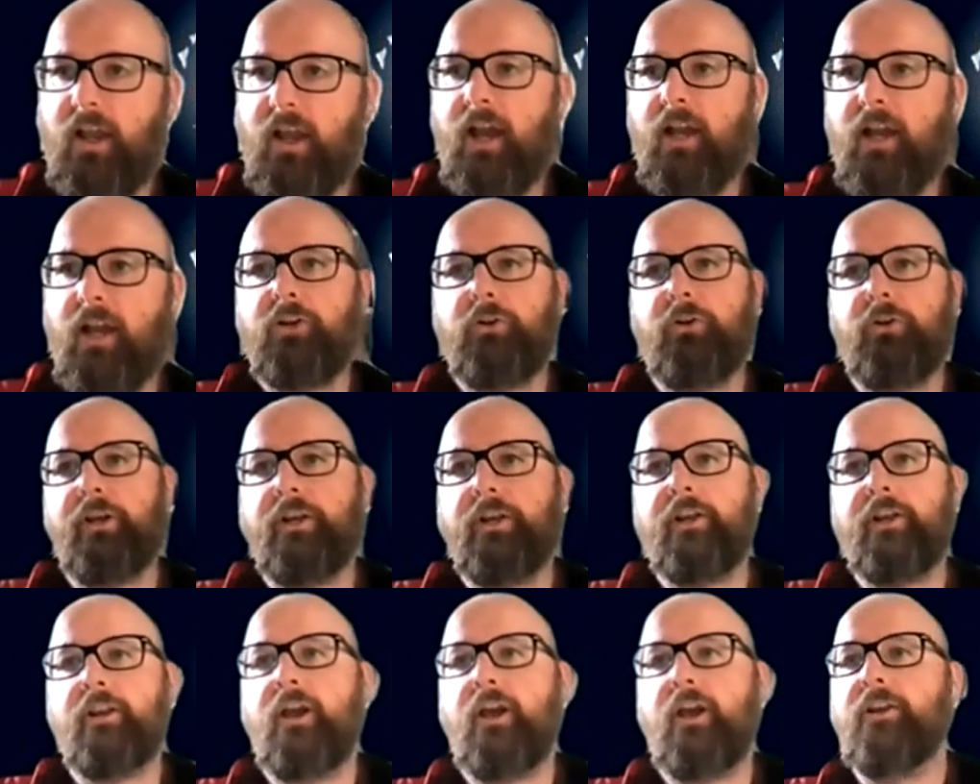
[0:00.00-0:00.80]
I
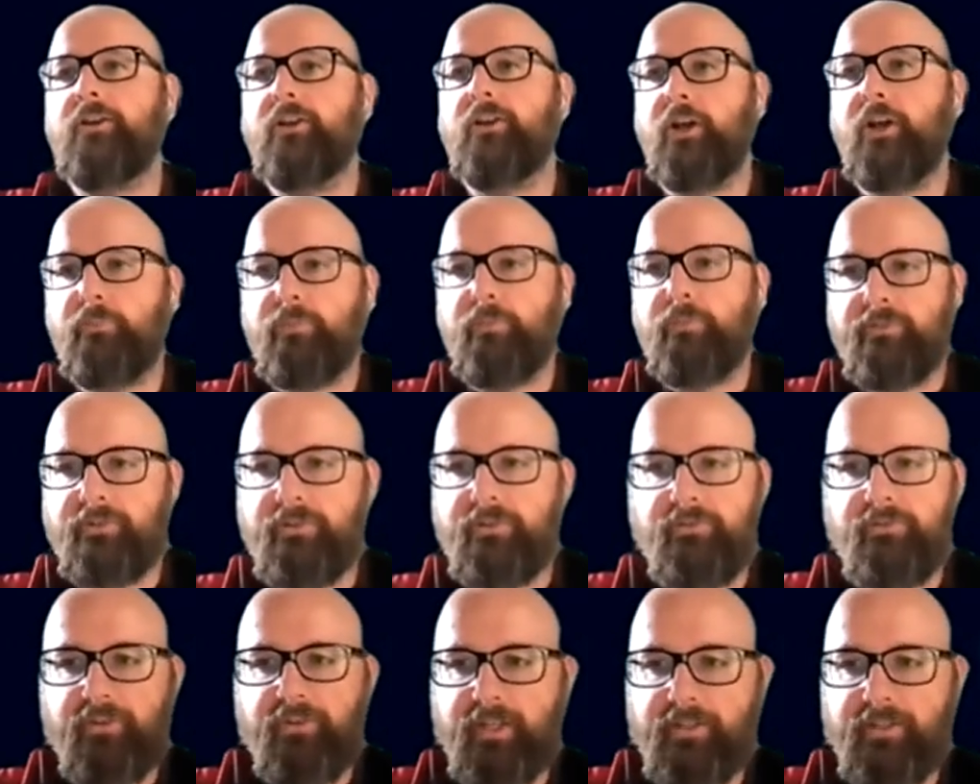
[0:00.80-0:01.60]
created a number of
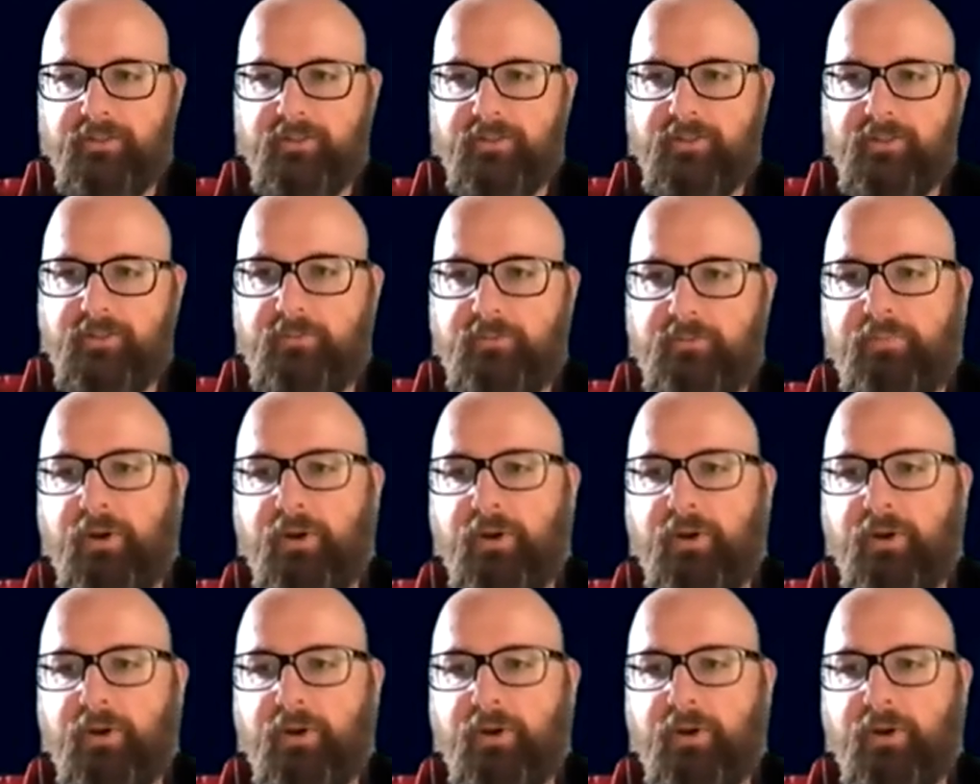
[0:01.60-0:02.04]
devices,